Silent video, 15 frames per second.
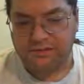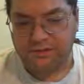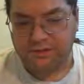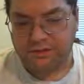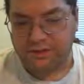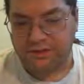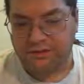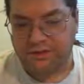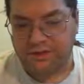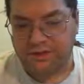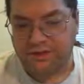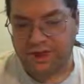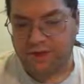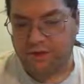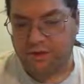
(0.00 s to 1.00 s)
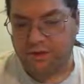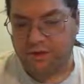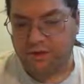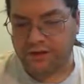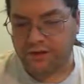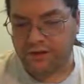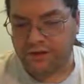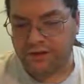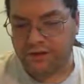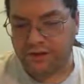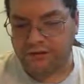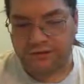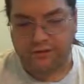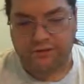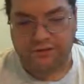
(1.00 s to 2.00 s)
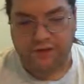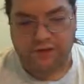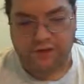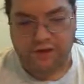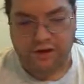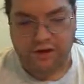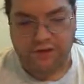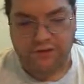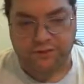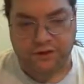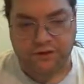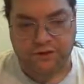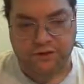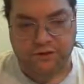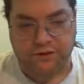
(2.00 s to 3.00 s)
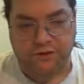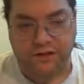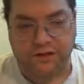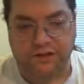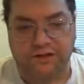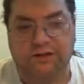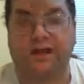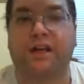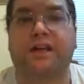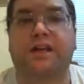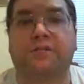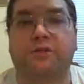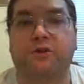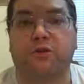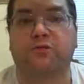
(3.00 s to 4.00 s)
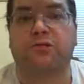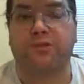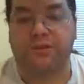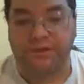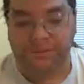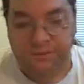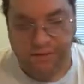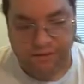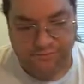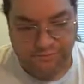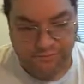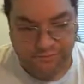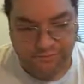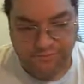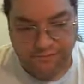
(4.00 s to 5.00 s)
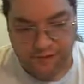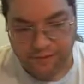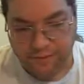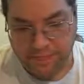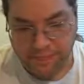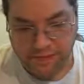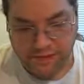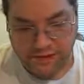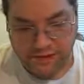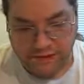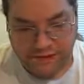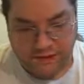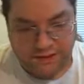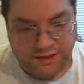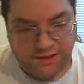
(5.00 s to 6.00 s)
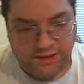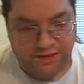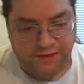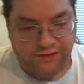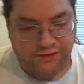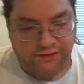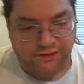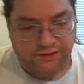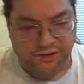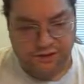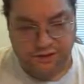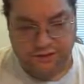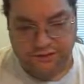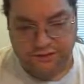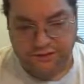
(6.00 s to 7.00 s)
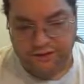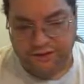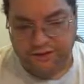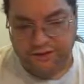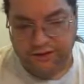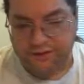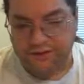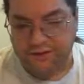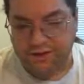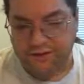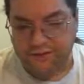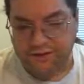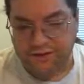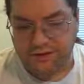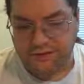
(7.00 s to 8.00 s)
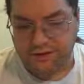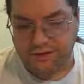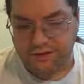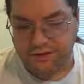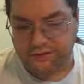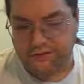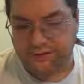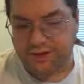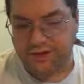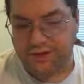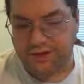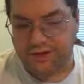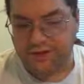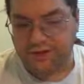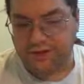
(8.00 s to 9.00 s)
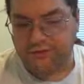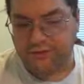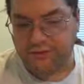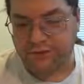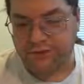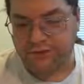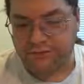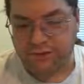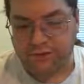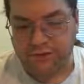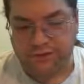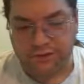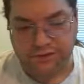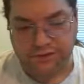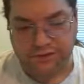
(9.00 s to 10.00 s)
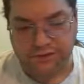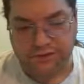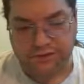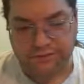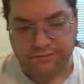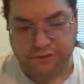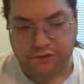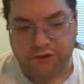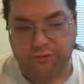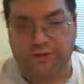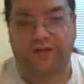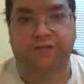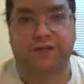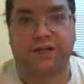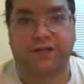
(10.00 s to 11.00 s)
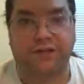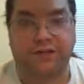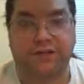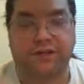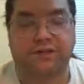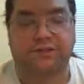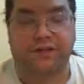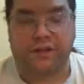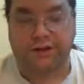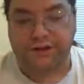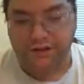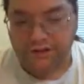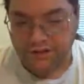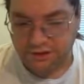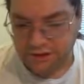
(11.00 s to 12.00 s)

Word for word: deliver the sound quality you deserve from your favorite artist's finest recordings. Is not yet, but hopefully someday. It says Neil Young is, the, is our founder and, and the vision, force, energy, and voice of Pono music. Pono means righteous in Hawaiian.